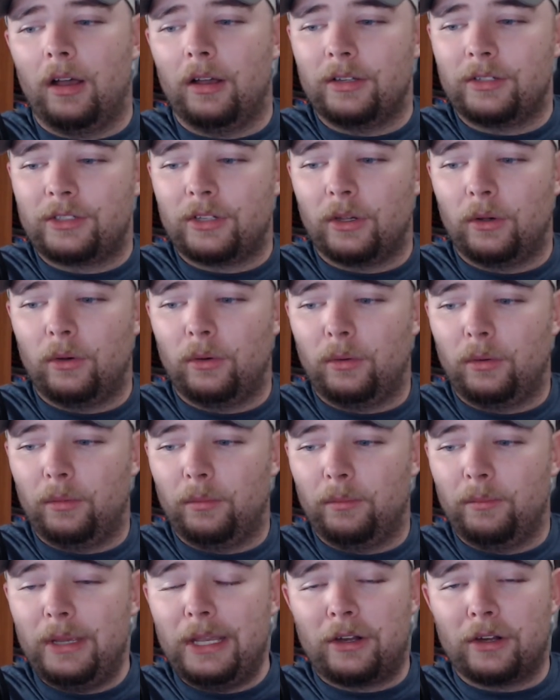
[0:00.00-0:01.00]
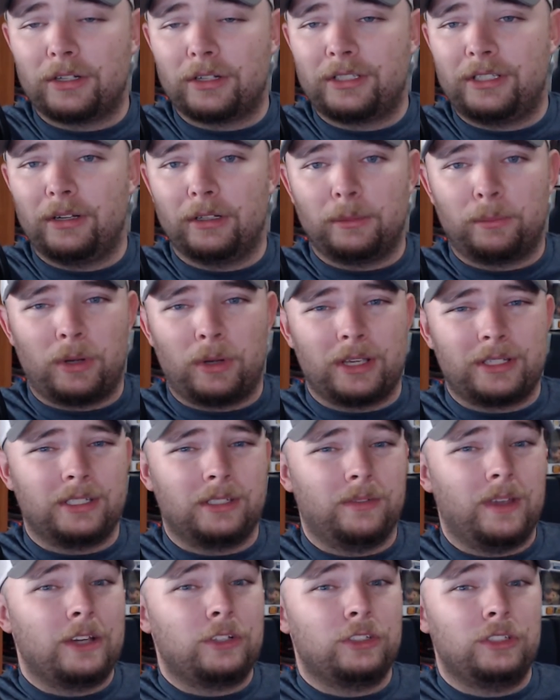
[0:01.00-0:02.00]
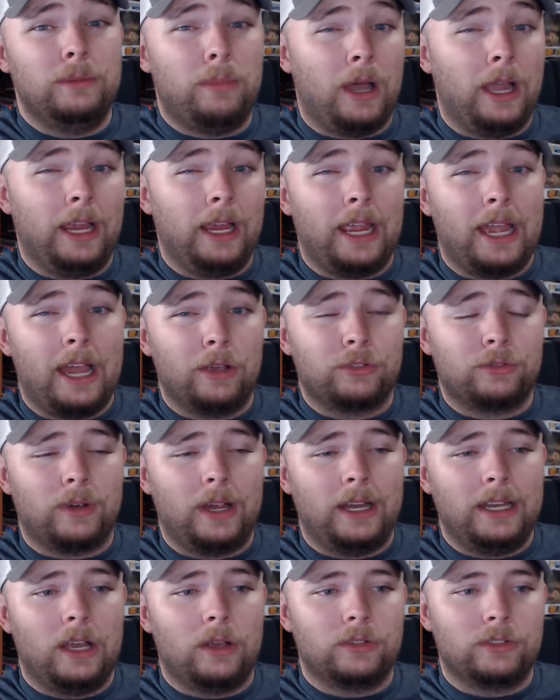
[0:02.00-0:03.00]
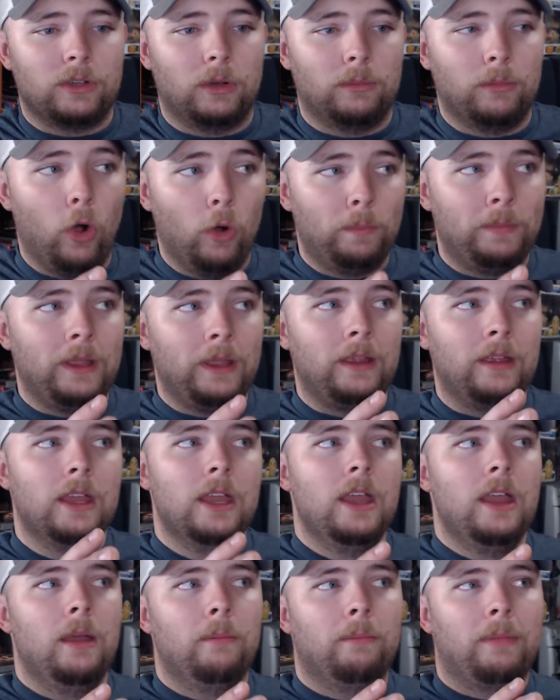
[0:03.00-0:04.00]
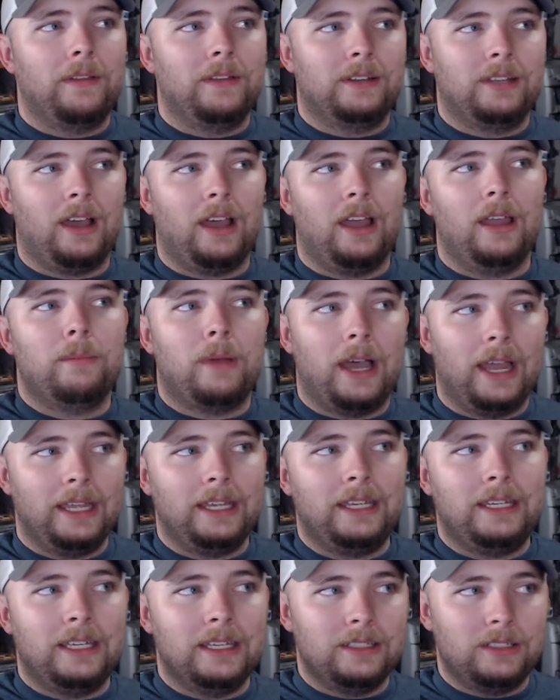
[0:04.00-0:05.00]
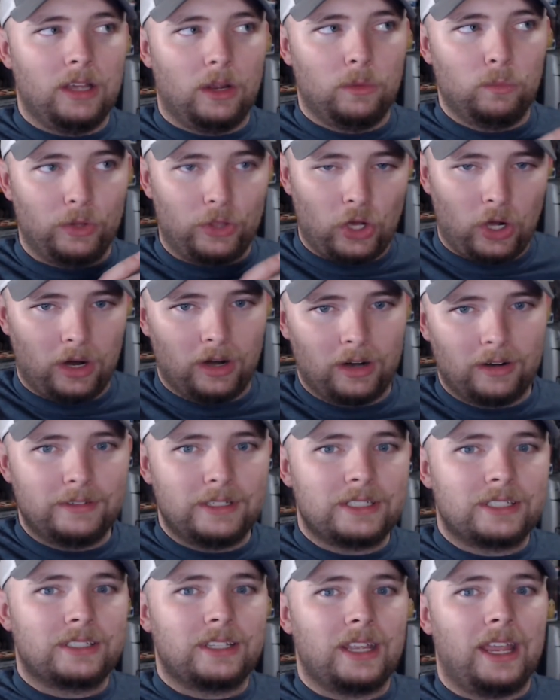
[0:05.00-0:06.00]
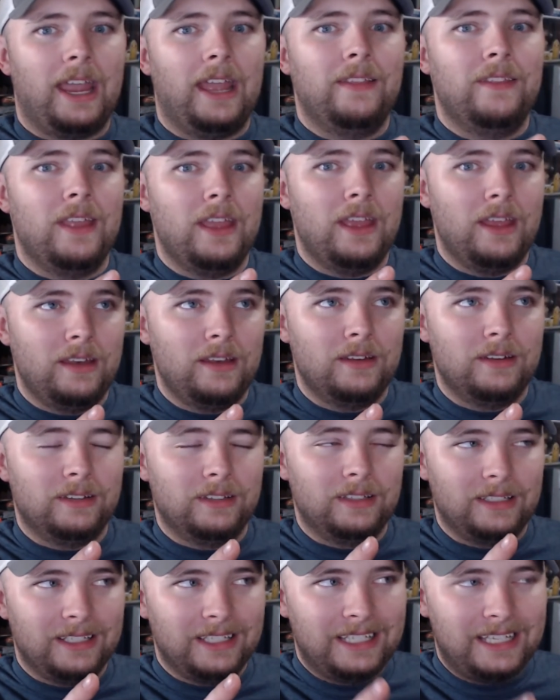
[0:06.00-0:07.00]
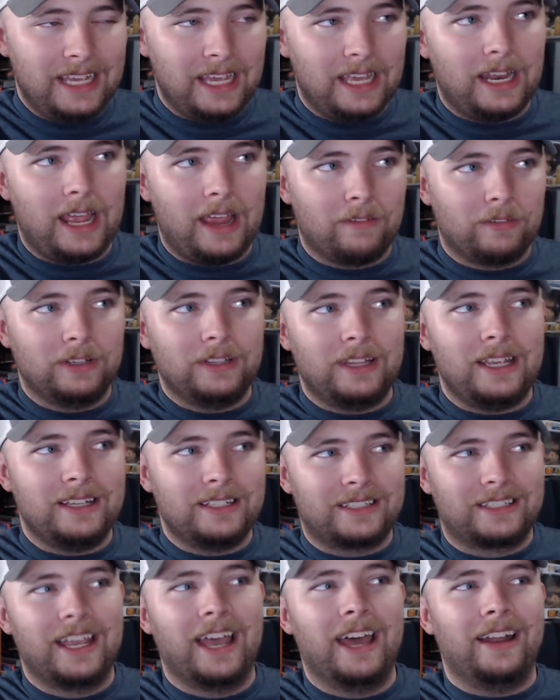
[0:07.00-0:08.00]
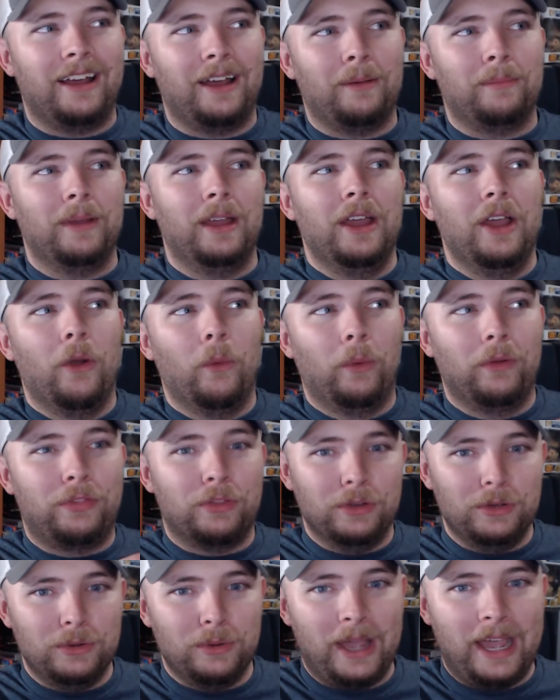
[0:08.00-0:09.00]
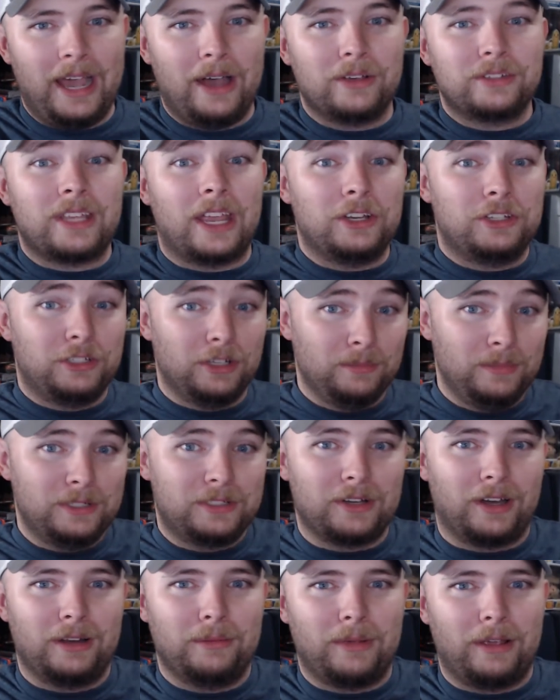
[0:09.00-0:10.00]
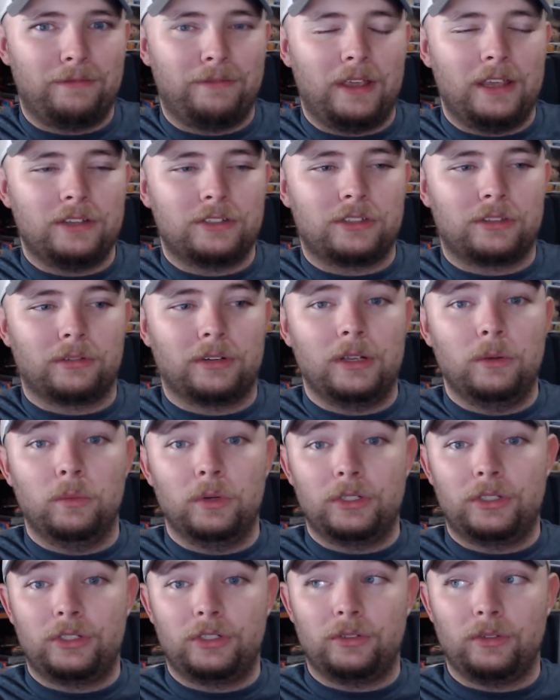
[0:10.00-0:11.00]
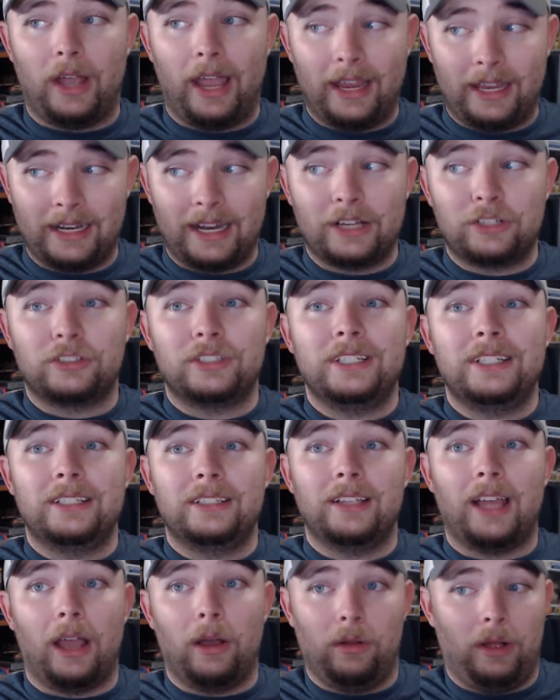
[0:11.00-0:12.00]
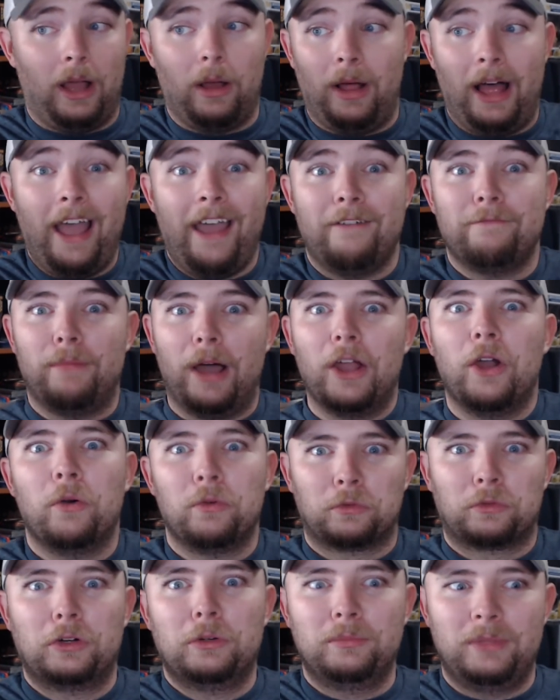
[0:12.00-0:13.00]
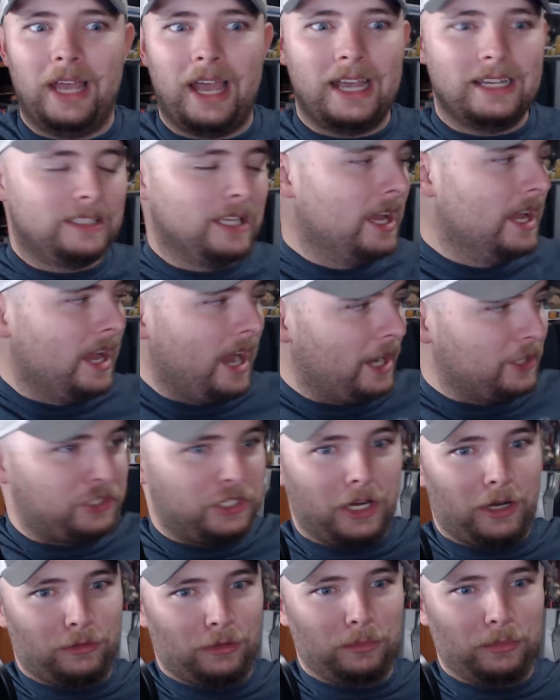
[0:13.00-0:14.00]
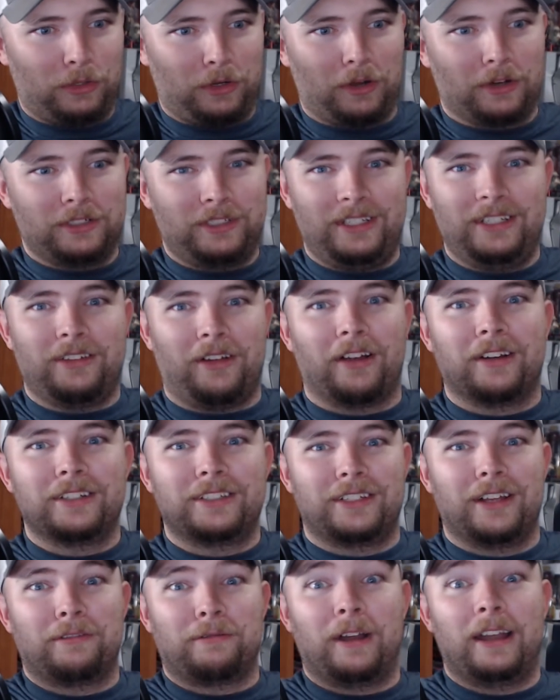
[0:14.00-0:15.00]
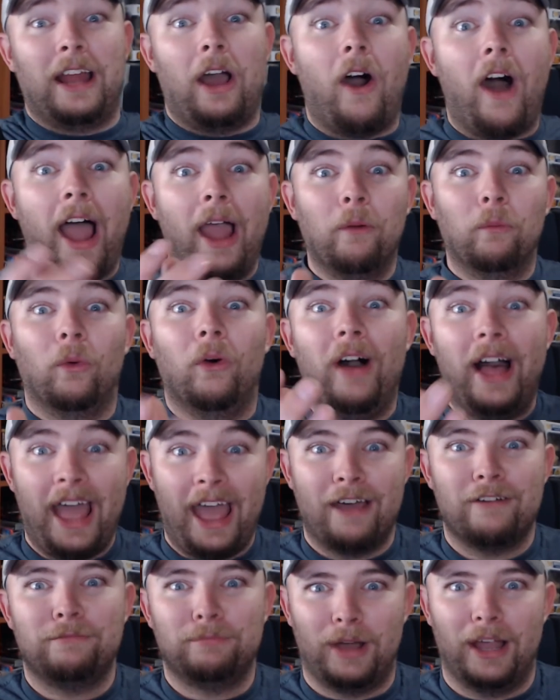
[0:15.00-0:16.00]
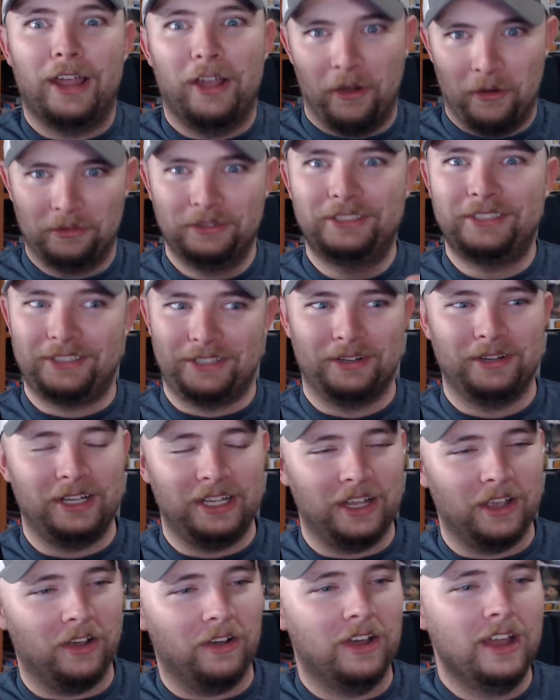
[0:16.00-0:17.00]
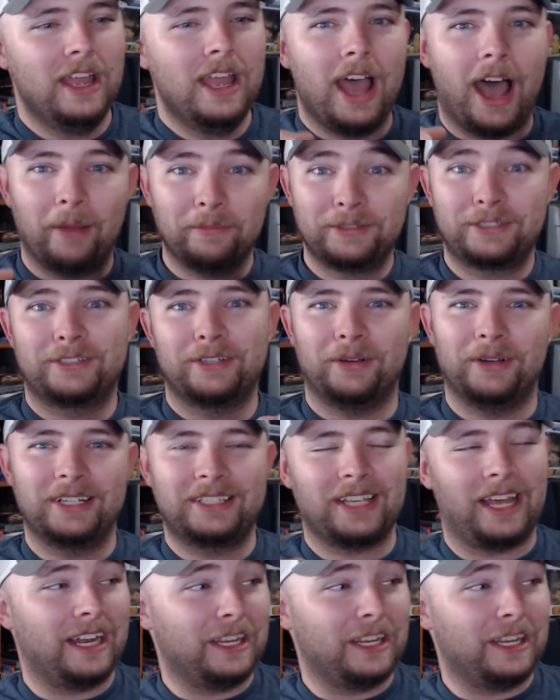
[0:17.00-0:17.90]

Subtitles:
So me and Kirsty are in the process of actually buying a house right now. So I'm hoping by the time I get done with harvest and then get everything set up with the new house, I should be starting my Phase 3, which I can actually, I'll have my own room, guys. I share a room with Kirsty's art stuff right now. I will have my own studio. I'm so excited.